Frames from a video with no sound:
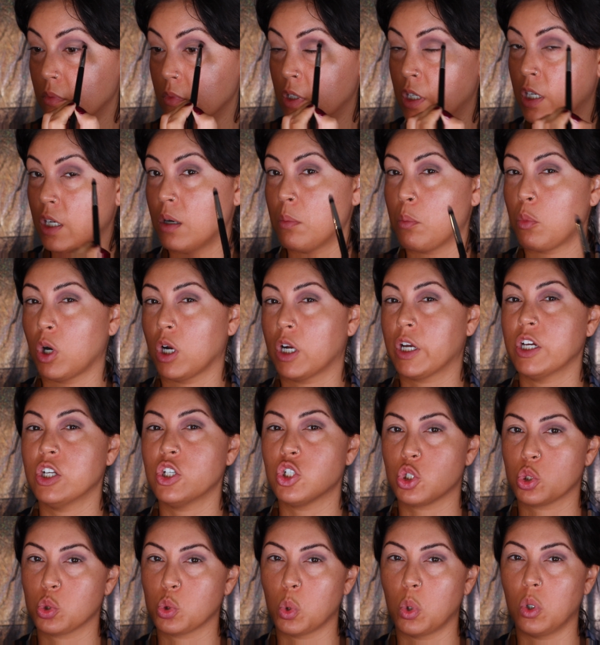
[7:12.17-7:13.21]
get a more
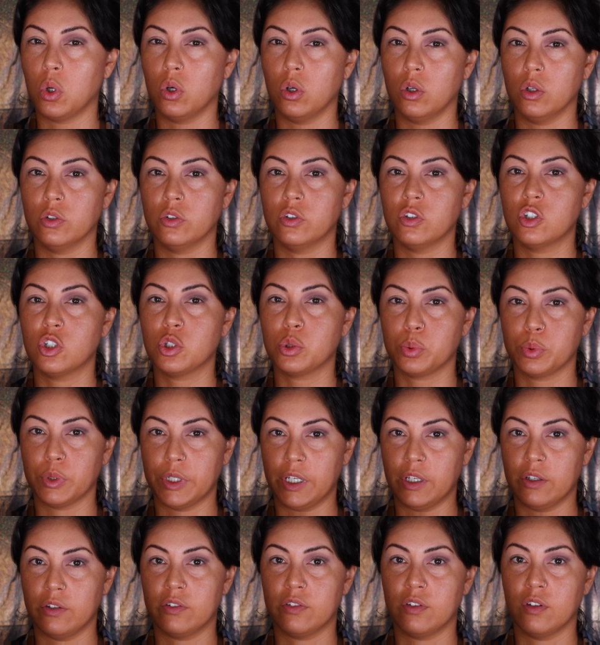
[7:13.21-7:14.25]
controlled
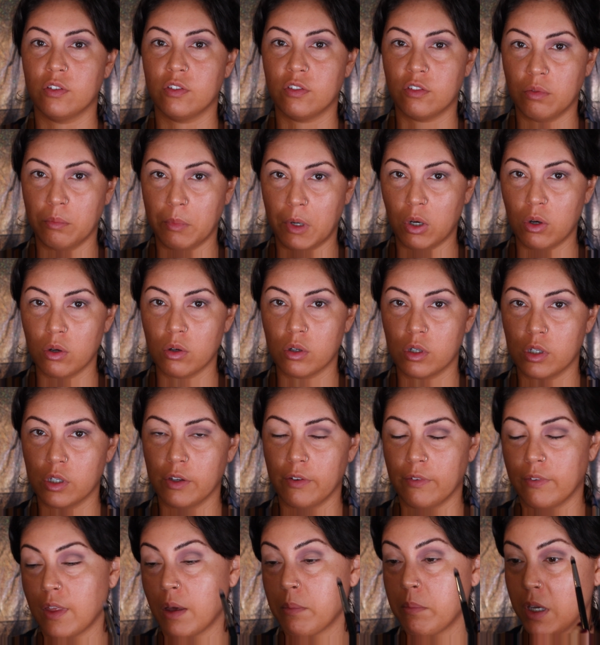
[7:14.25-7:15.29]
crease smoke,
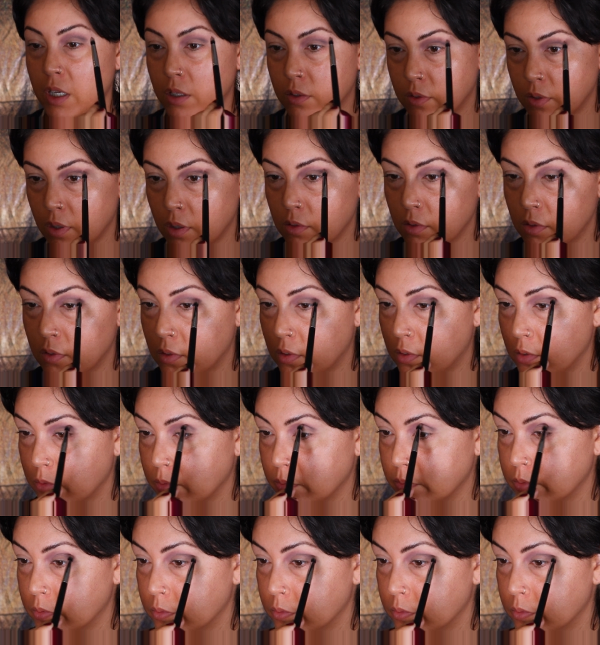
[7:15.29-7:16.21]
if that makes sense.